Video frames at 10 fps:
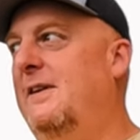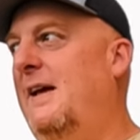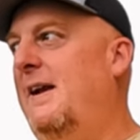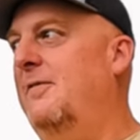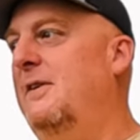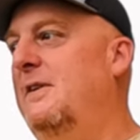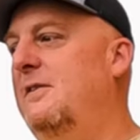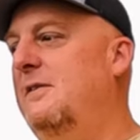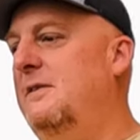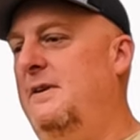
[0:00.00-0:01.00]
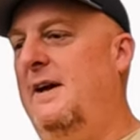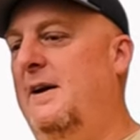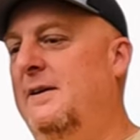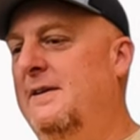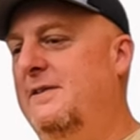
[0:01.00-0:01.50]
it had everything. All
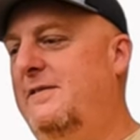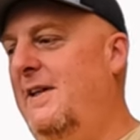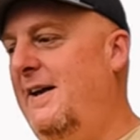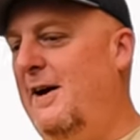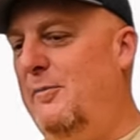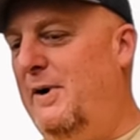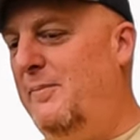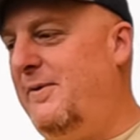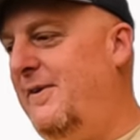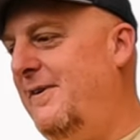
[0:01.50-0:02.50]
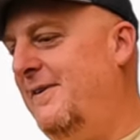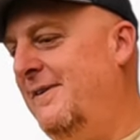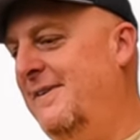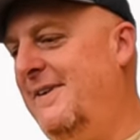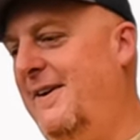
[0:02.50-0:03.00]
yeah, slide-out bumper.
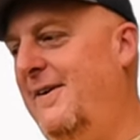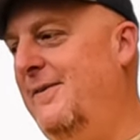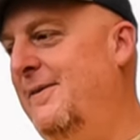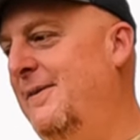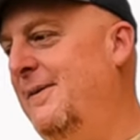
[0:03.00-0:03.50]
you know.